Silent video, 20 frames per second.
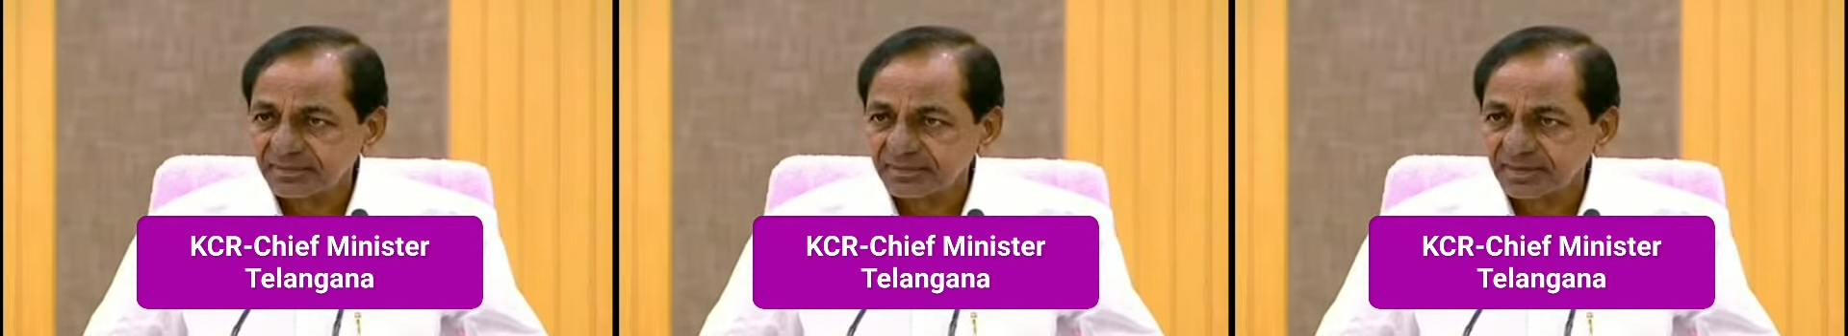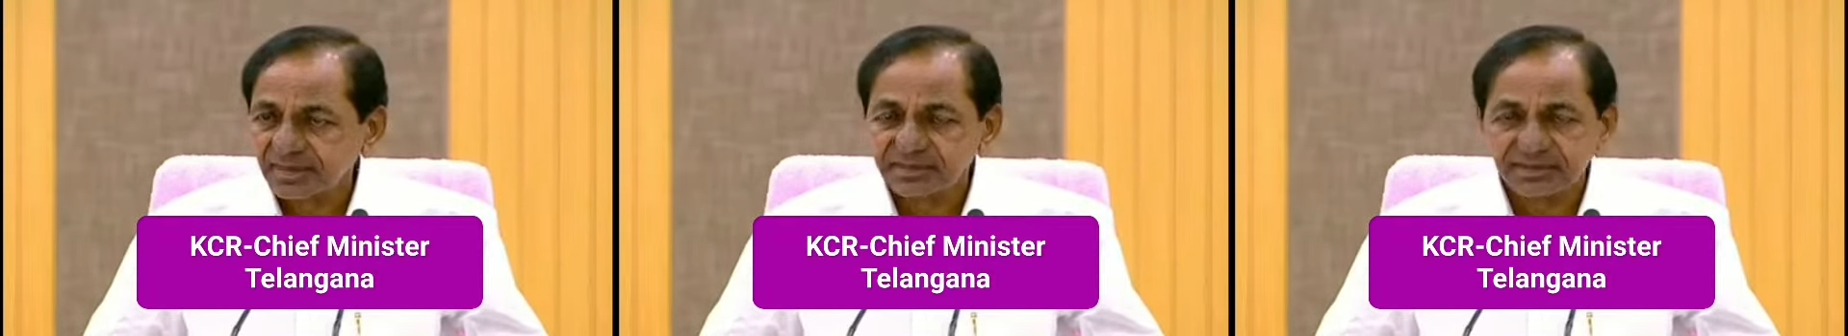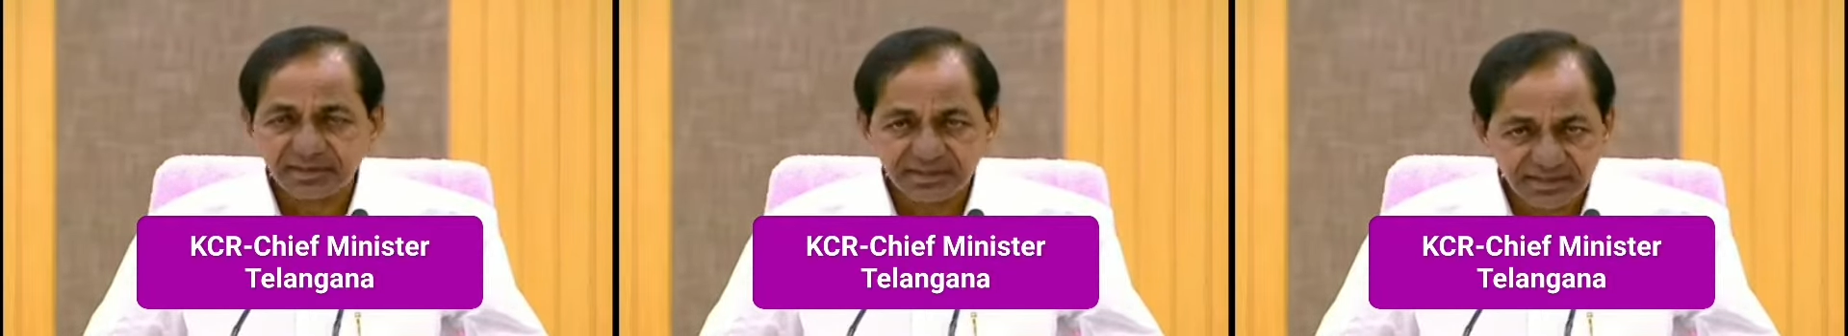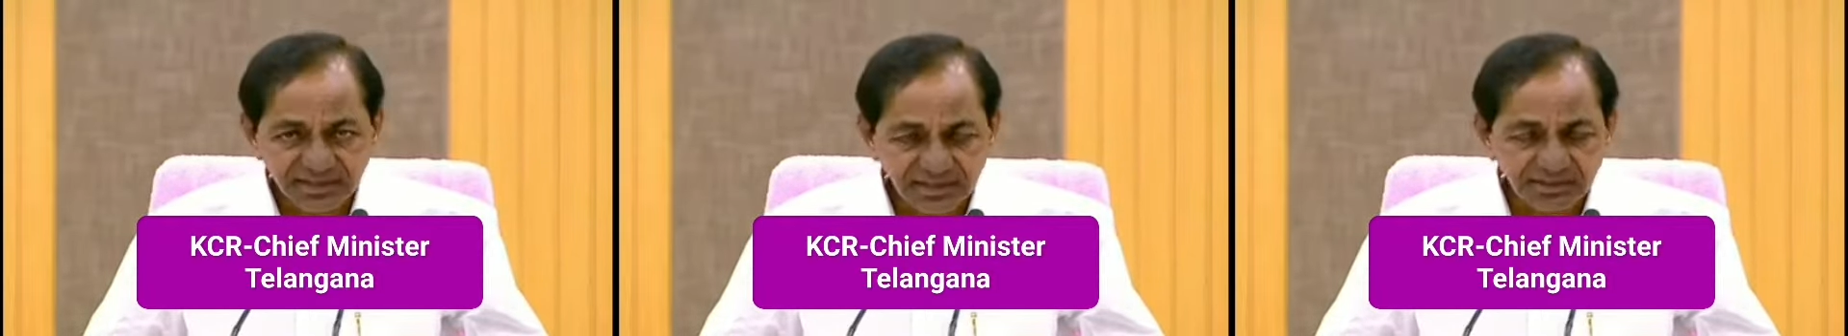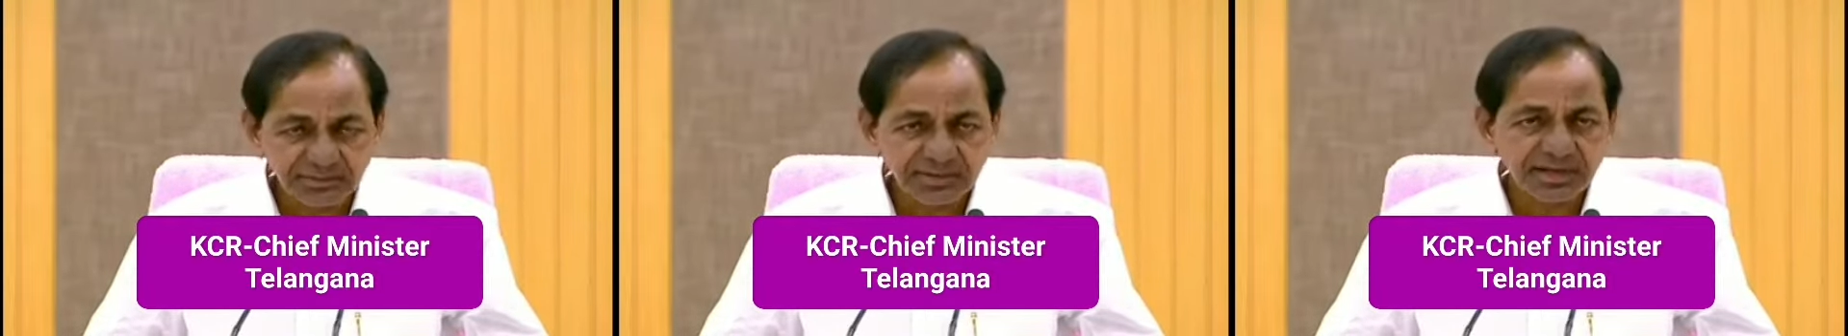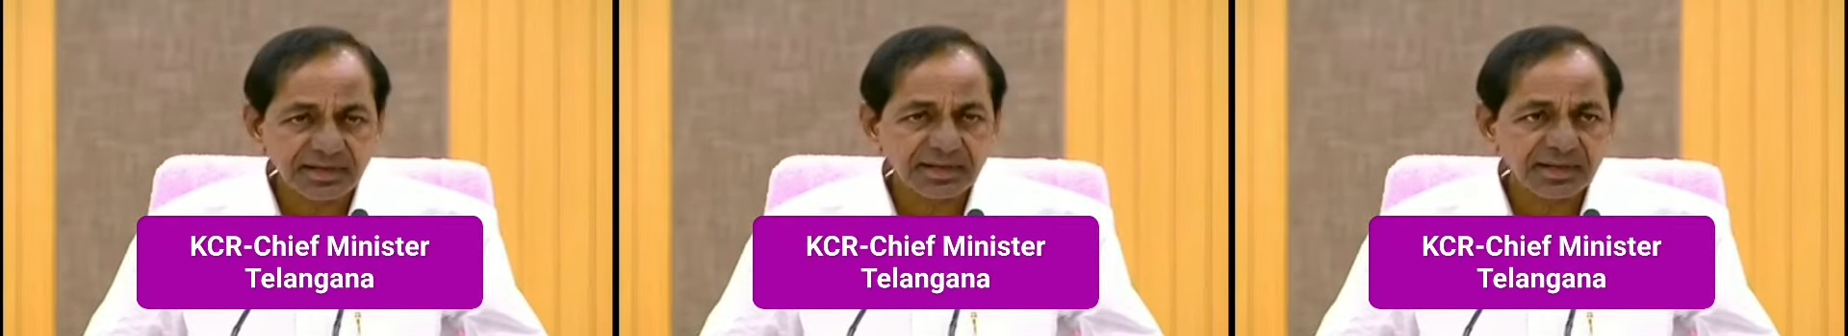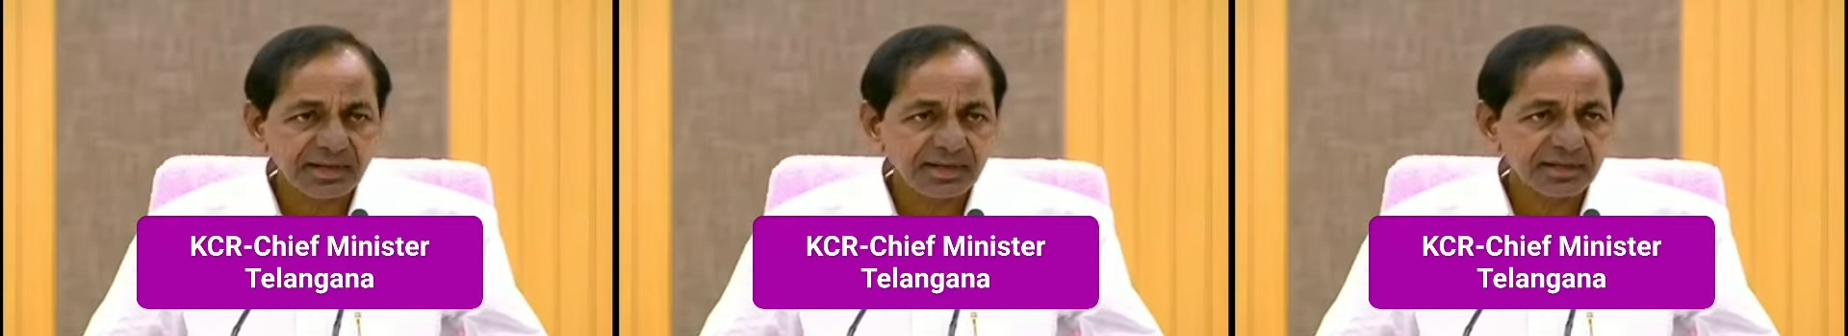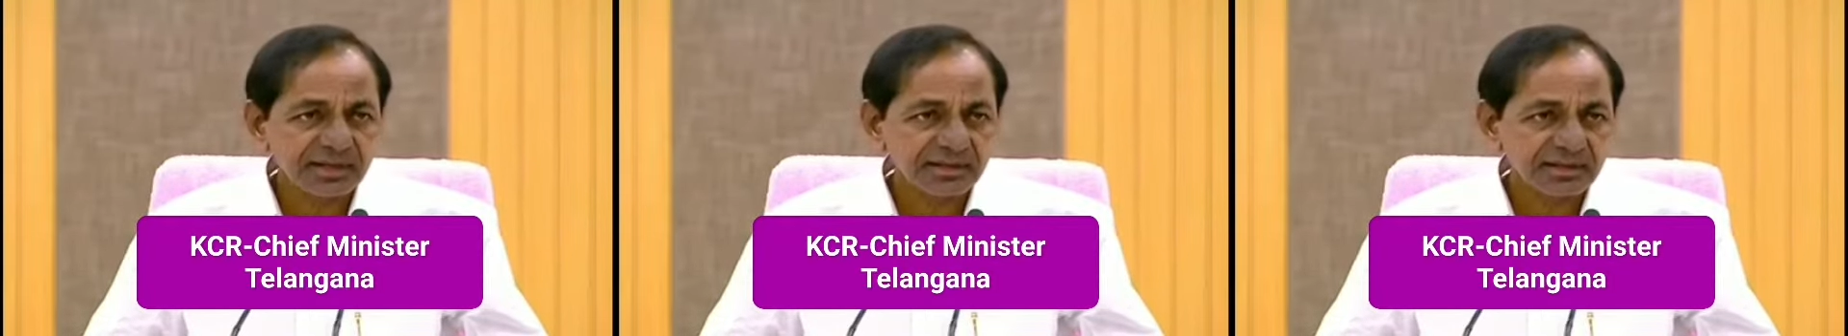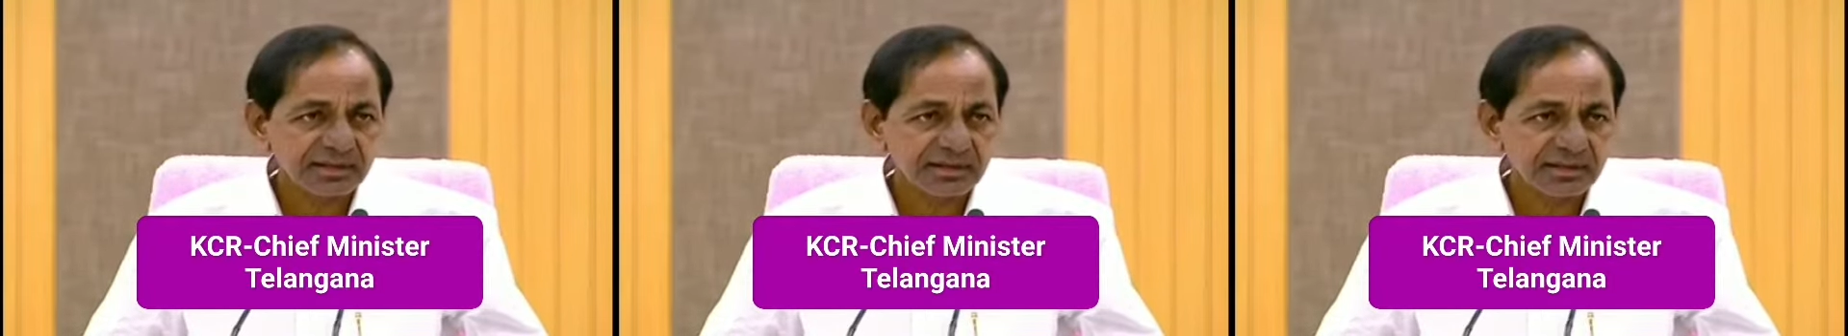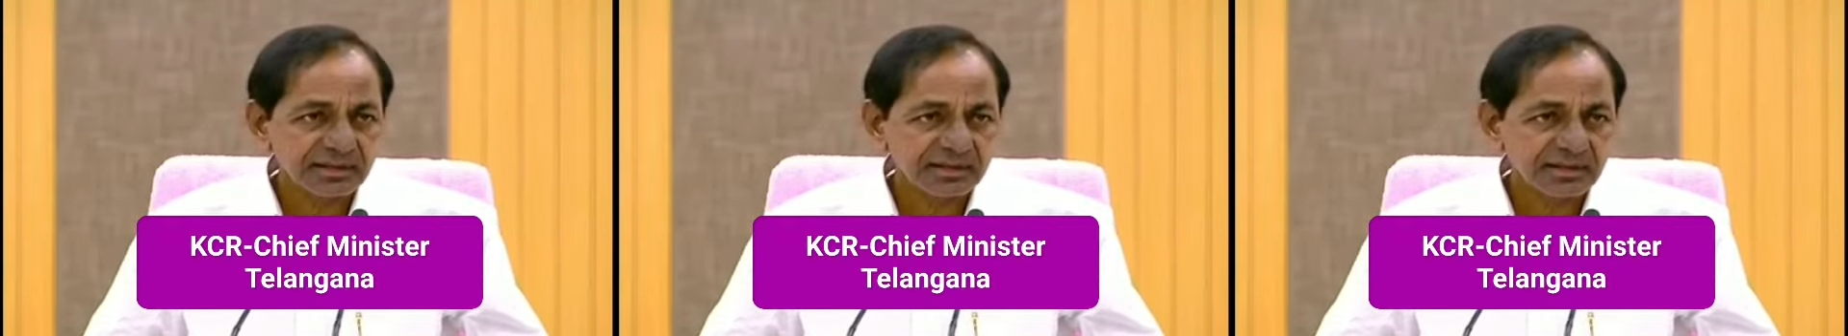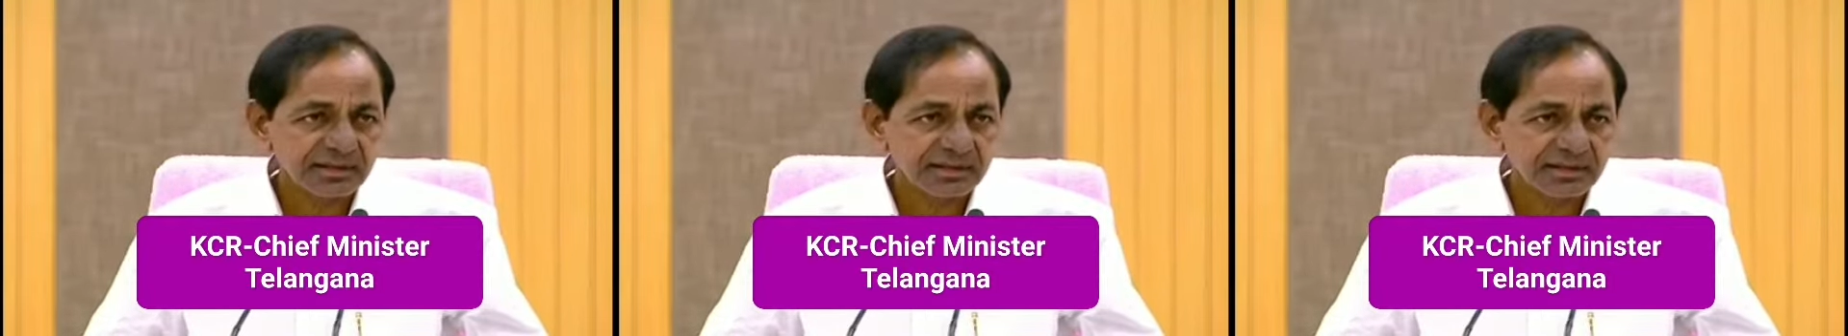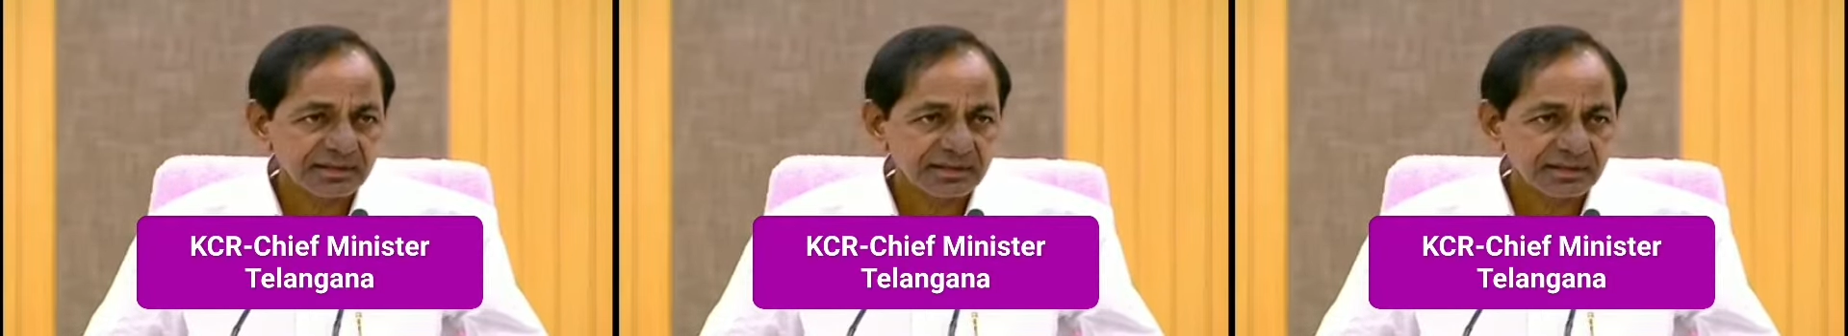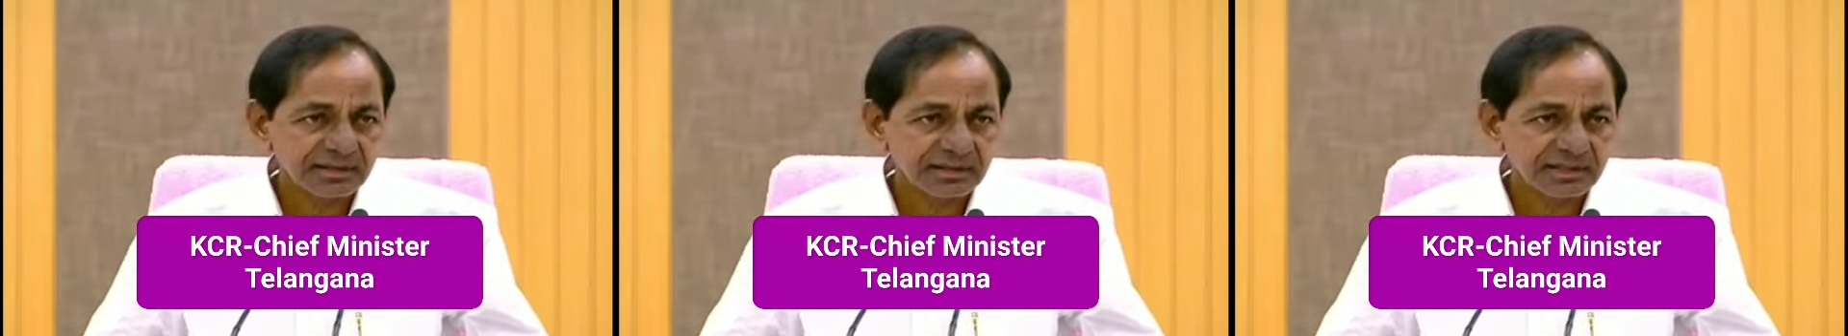and the Team India
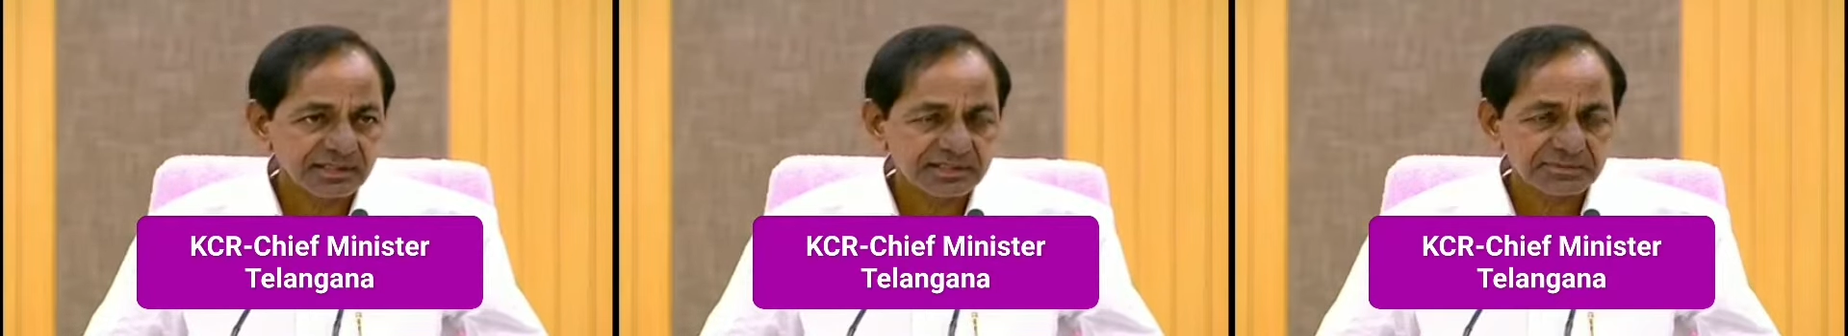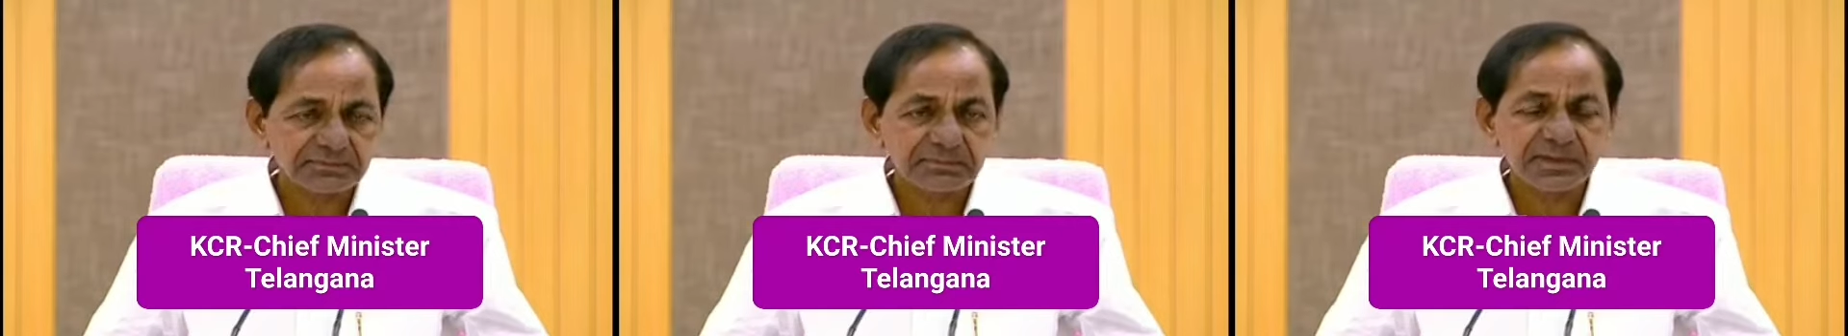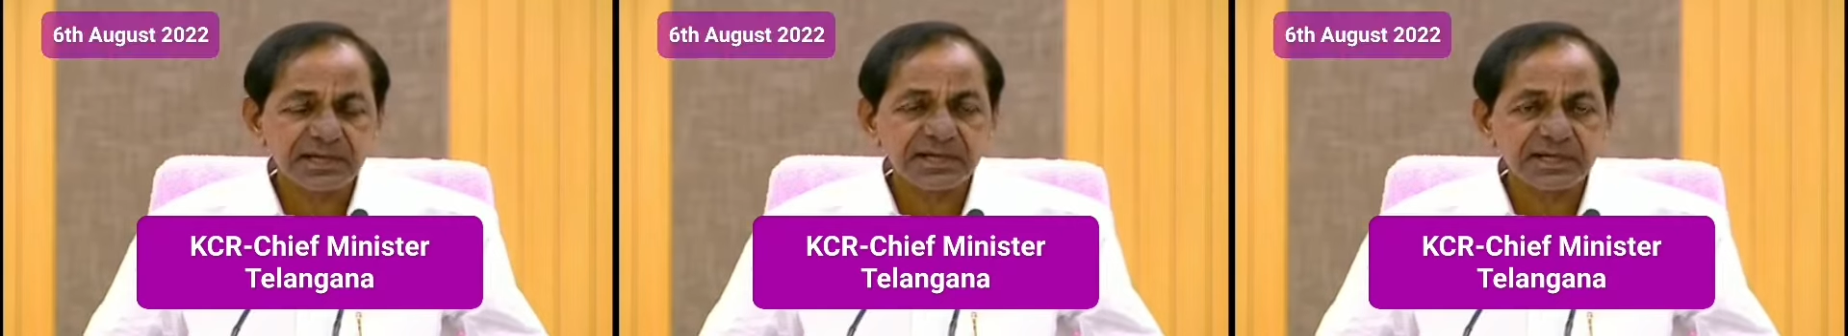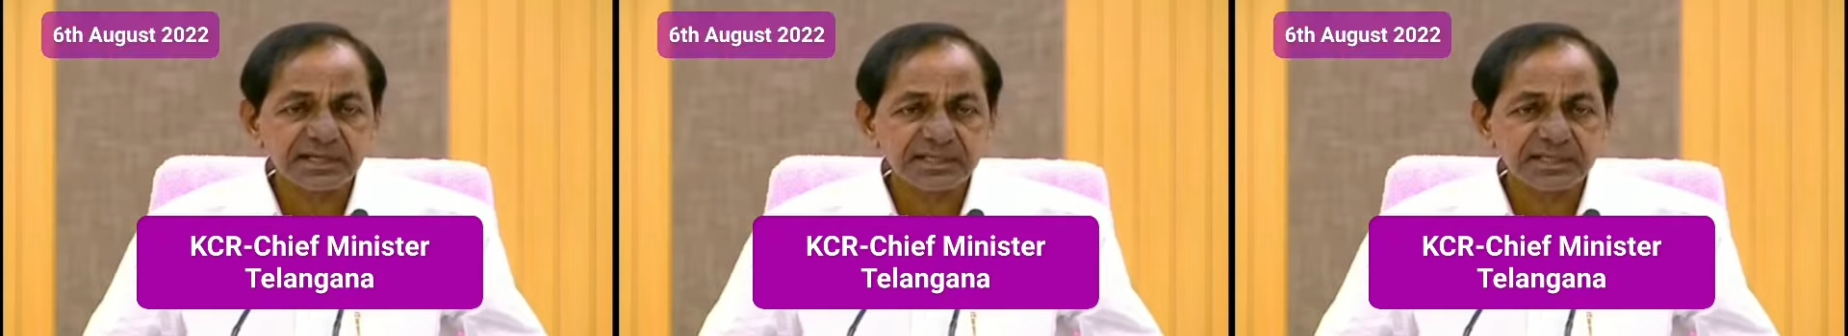spirit,